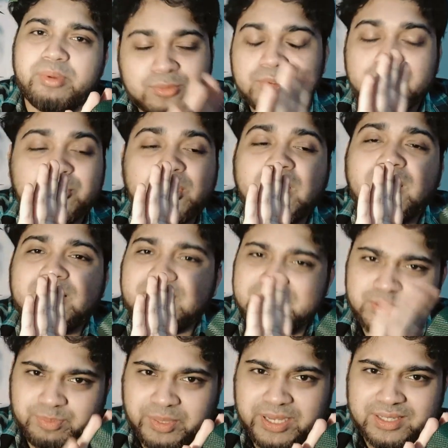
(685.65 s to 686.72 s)
You can't
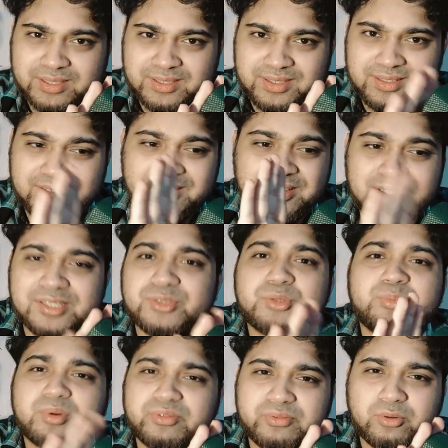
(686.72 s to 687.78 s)
expect this to
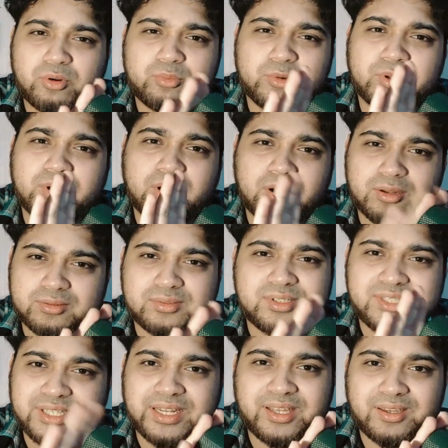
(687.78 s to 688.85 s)
perform on a hot
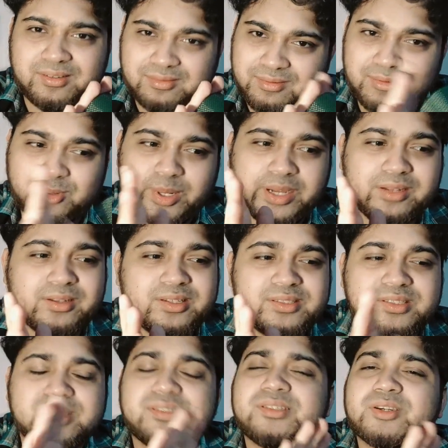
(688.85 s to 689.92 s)
setting, right? Because
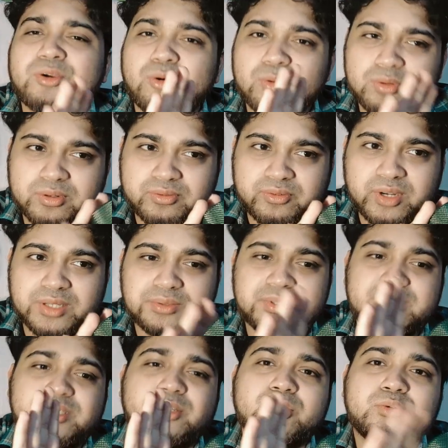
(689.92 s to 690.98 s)
this is a colder
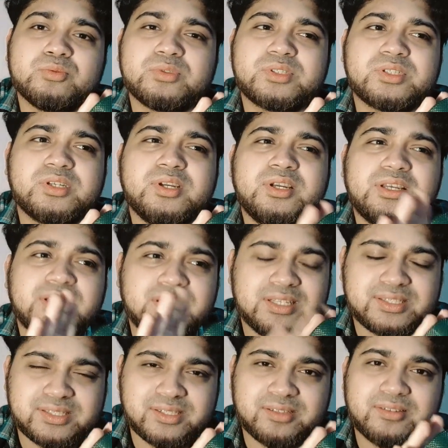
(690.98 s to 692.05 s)
fragrance. The notes
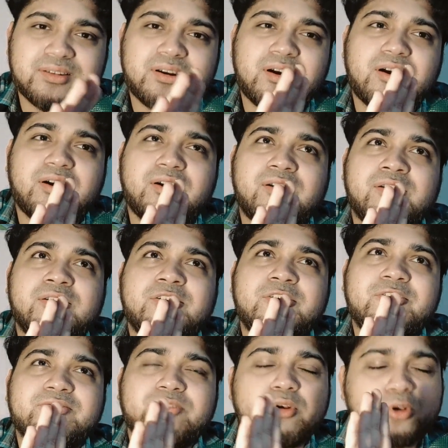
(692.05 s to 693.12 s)
listed are
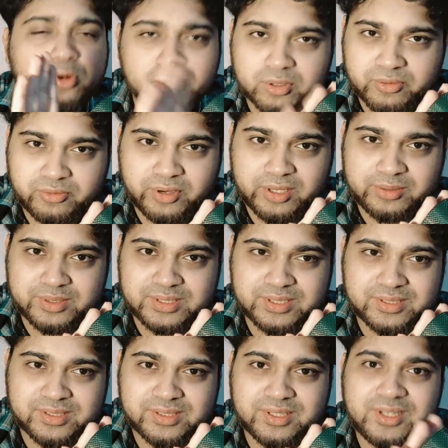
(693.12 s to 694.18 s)
for colder
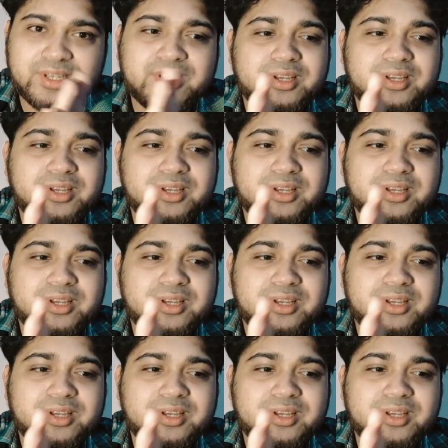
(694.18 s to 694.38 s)
fragrances.